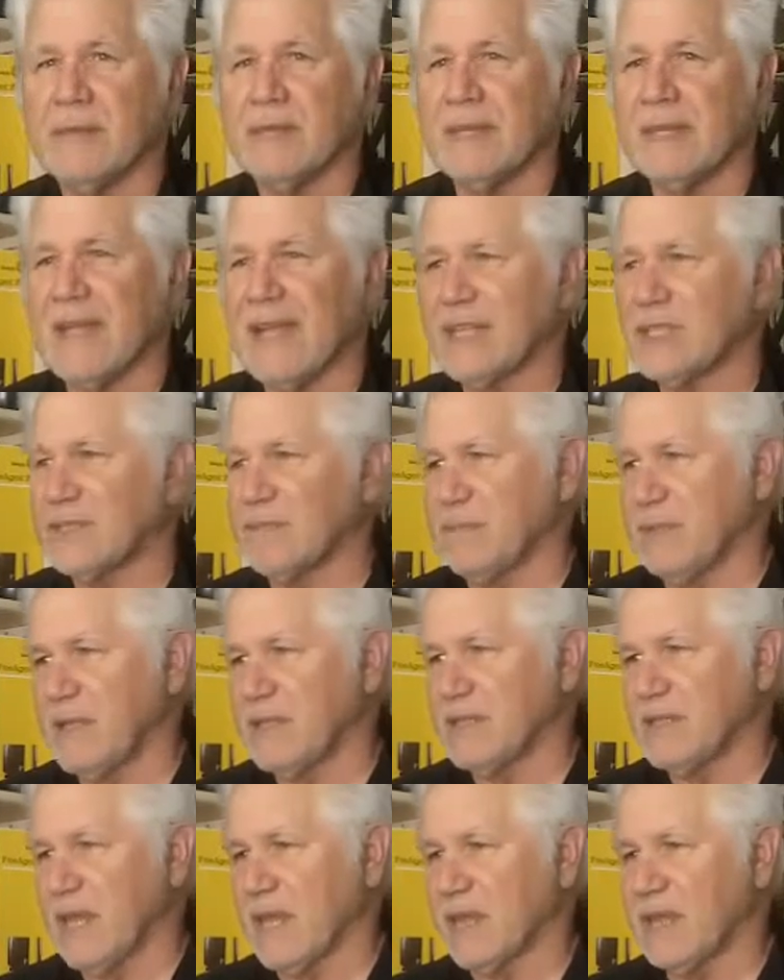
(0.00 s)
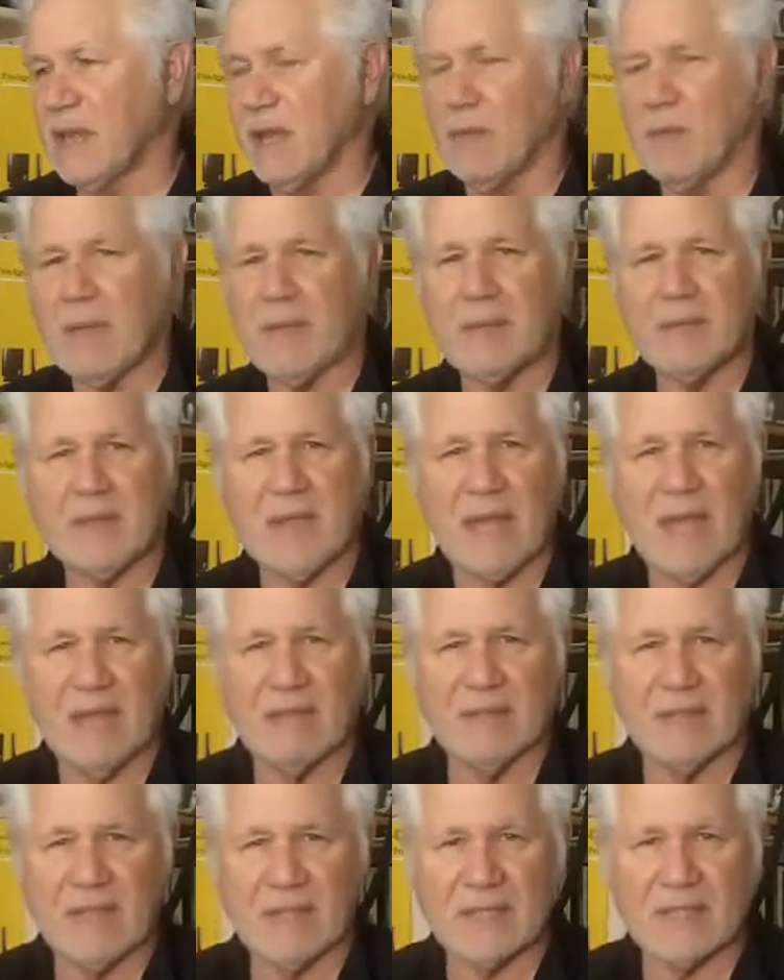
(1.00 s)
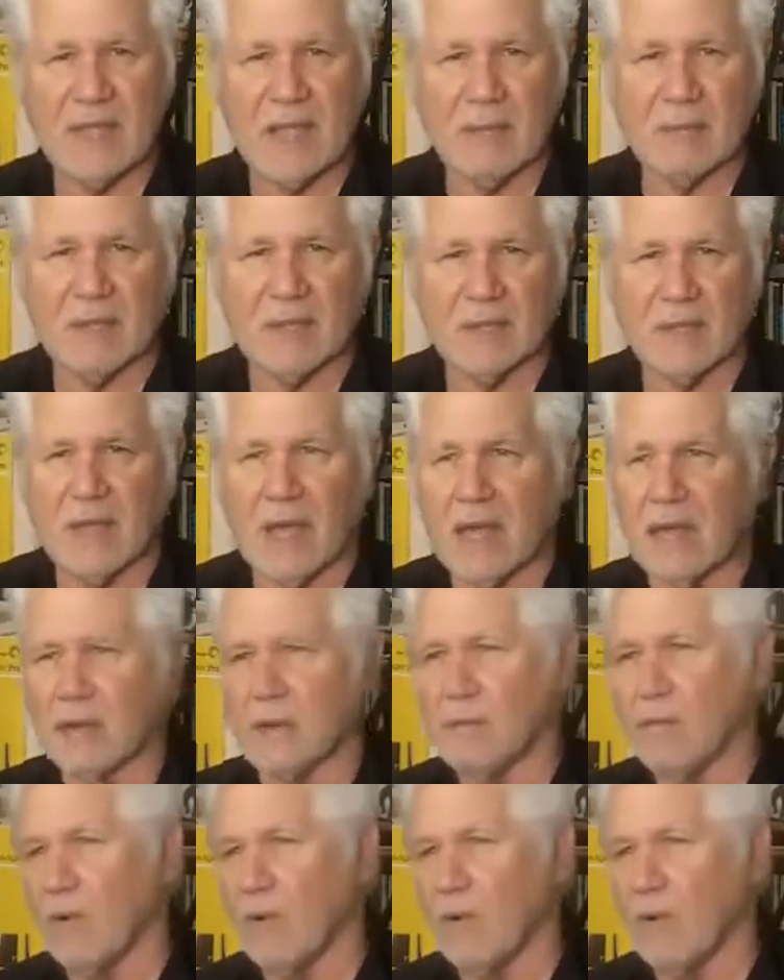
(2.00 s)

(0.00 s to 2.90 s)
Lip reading: The next place I go, maybe they have less ambient light or